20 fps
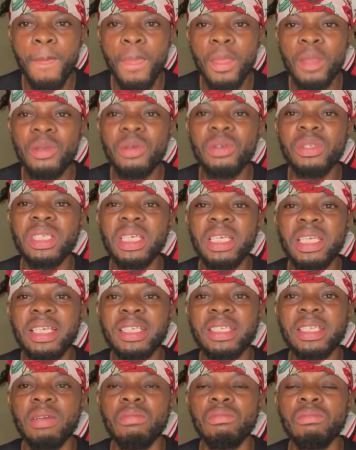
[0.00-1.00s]
Using
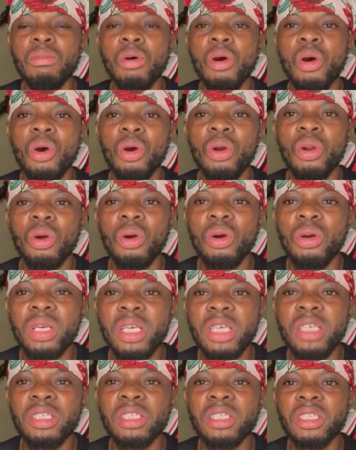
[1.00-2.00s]
his mboro,
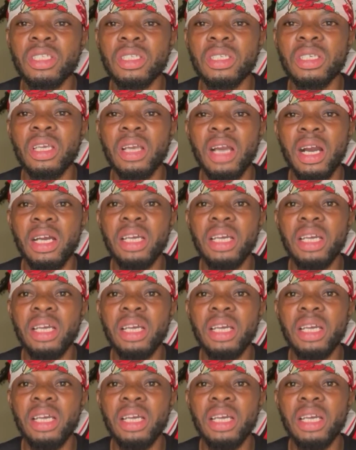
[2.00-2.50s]
his